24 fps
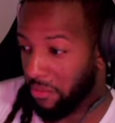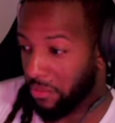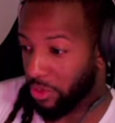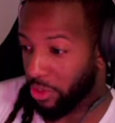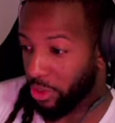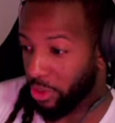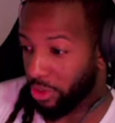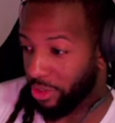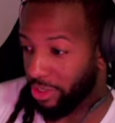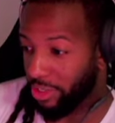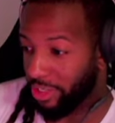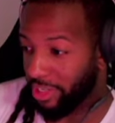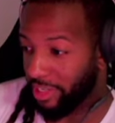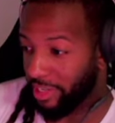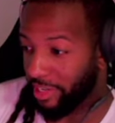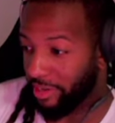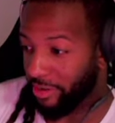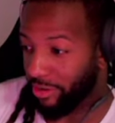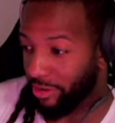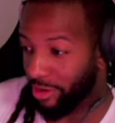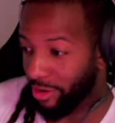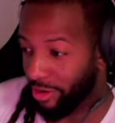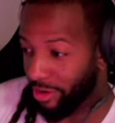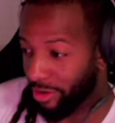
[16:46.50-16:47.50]

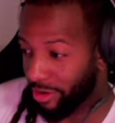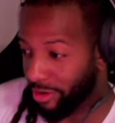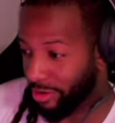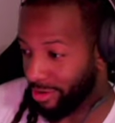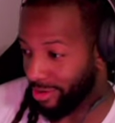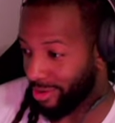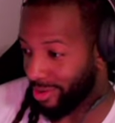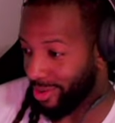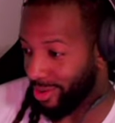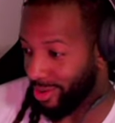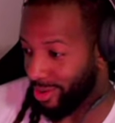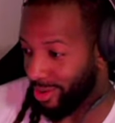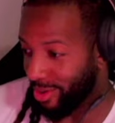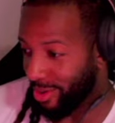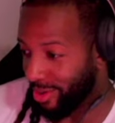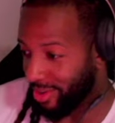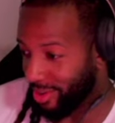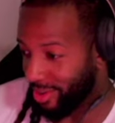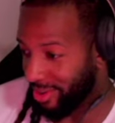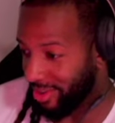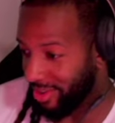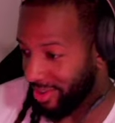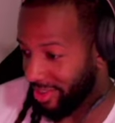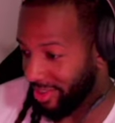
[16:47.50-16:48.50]
Oshiro.
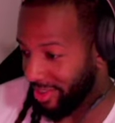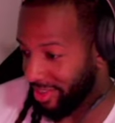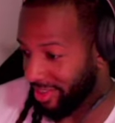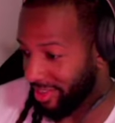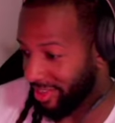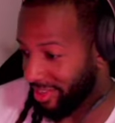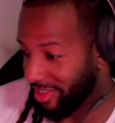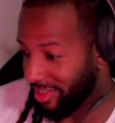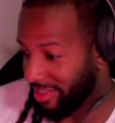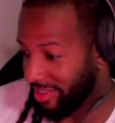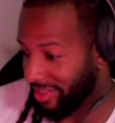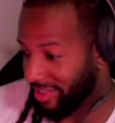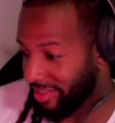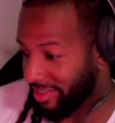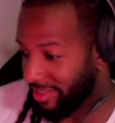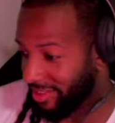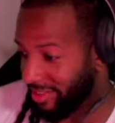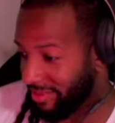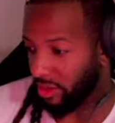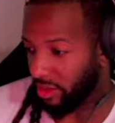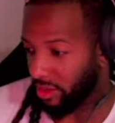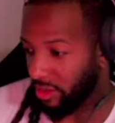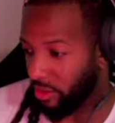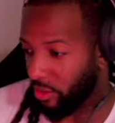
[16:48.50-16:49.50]

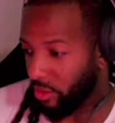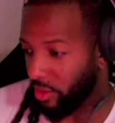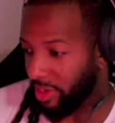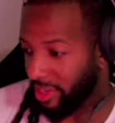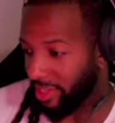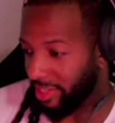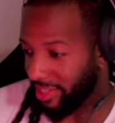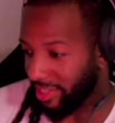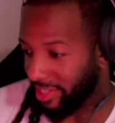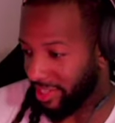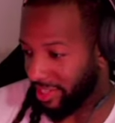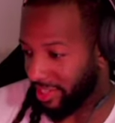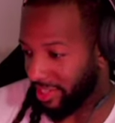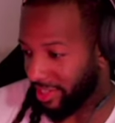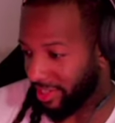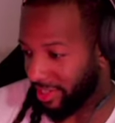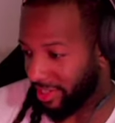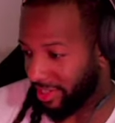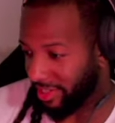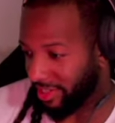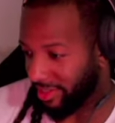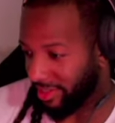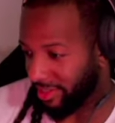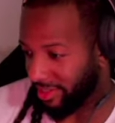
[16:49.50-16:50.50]
What is
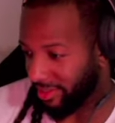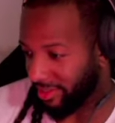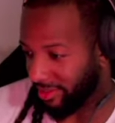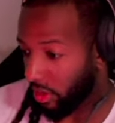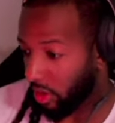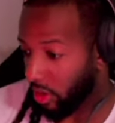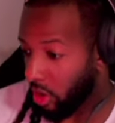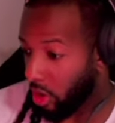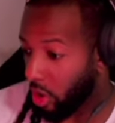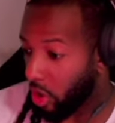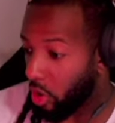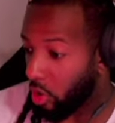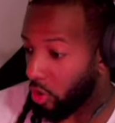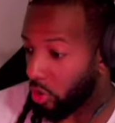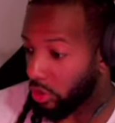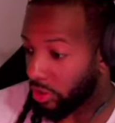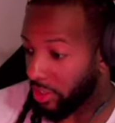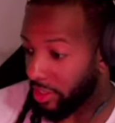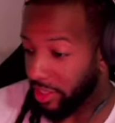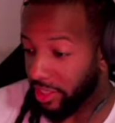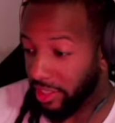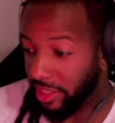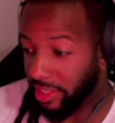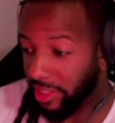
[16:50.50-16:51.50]
this? Oh,
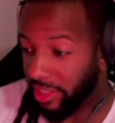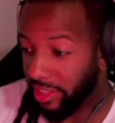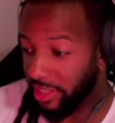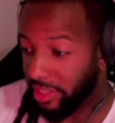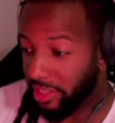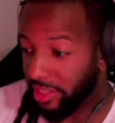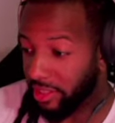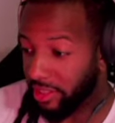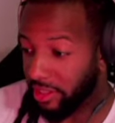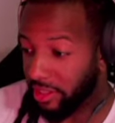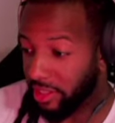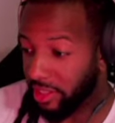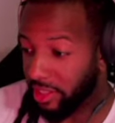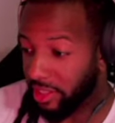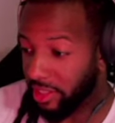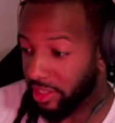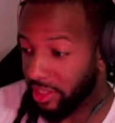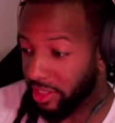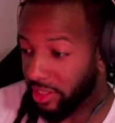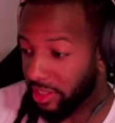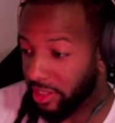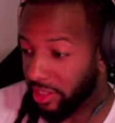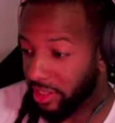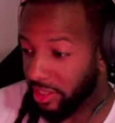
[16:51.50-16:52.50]
see, this is this is
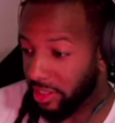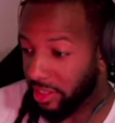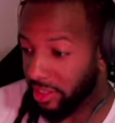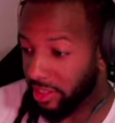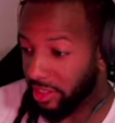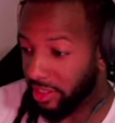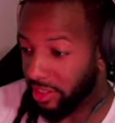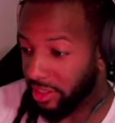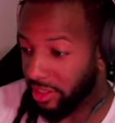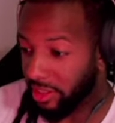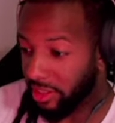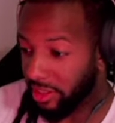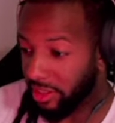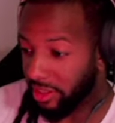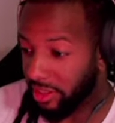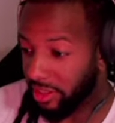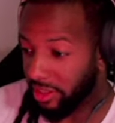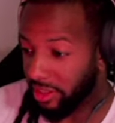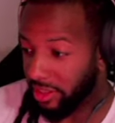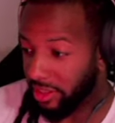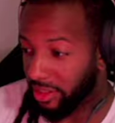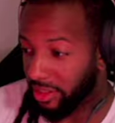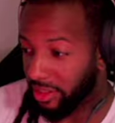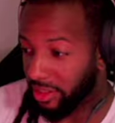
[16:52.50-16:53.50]
a. Uh,
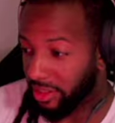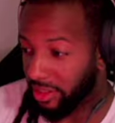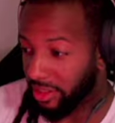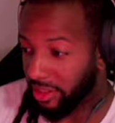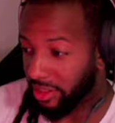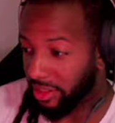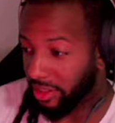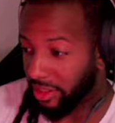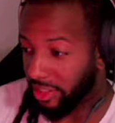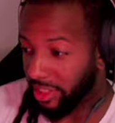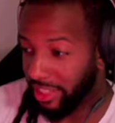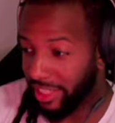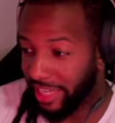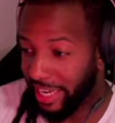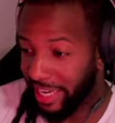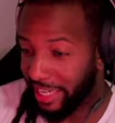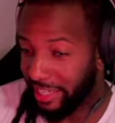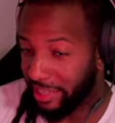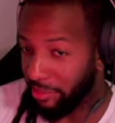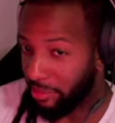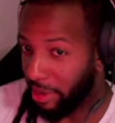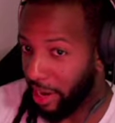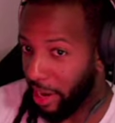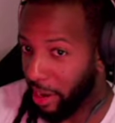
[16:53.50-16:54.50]
she's got
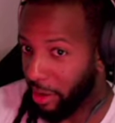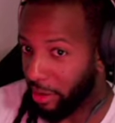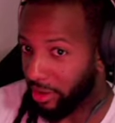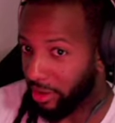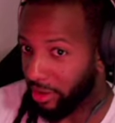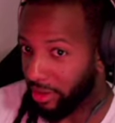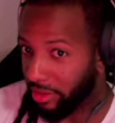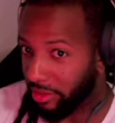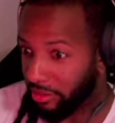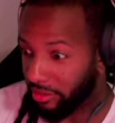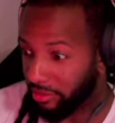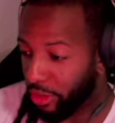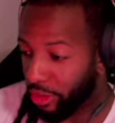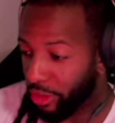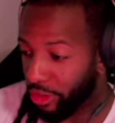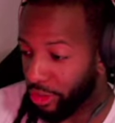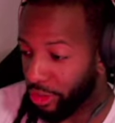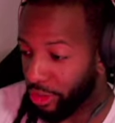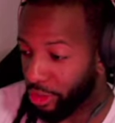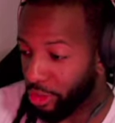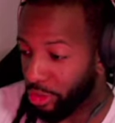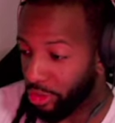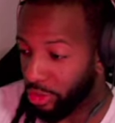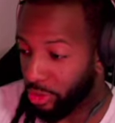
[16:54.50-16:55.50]
some power.
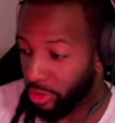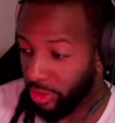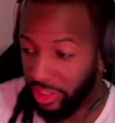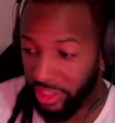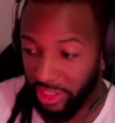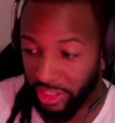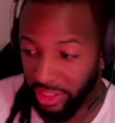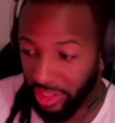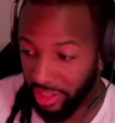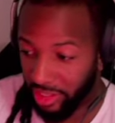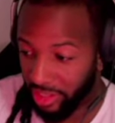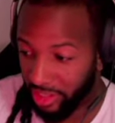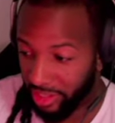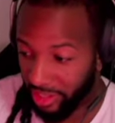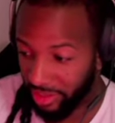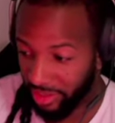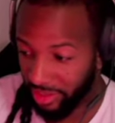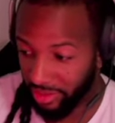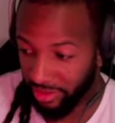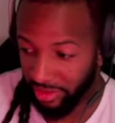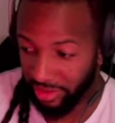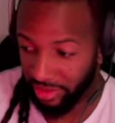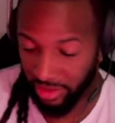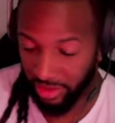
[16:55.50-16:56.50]
Shunsui's a uh,
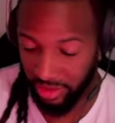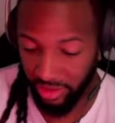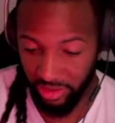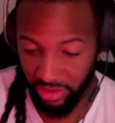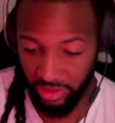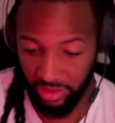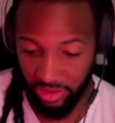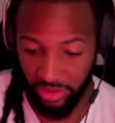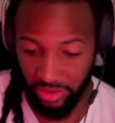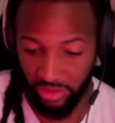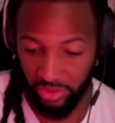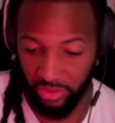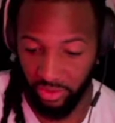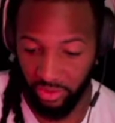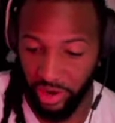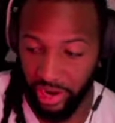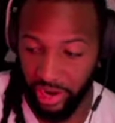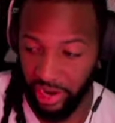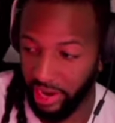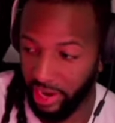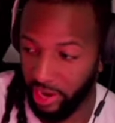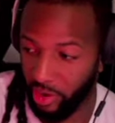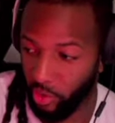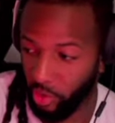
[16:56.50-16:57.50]
right
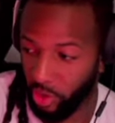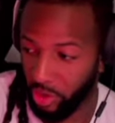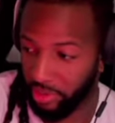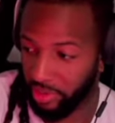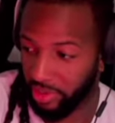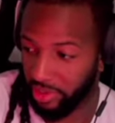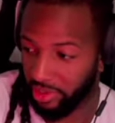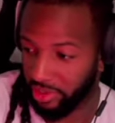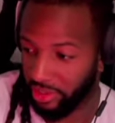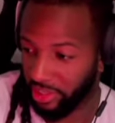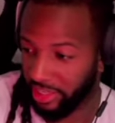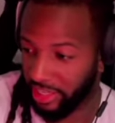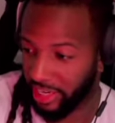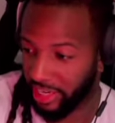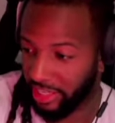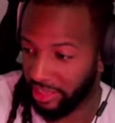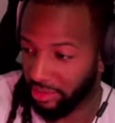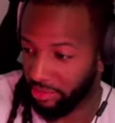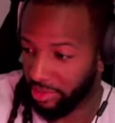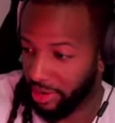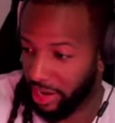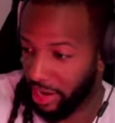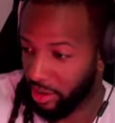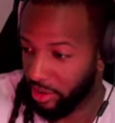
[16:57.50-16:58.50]
hand woman. She's got some
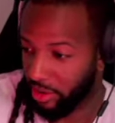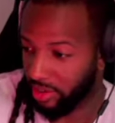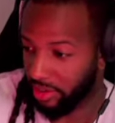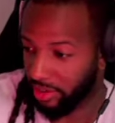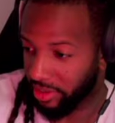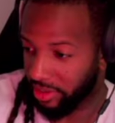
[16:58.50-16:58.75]
power.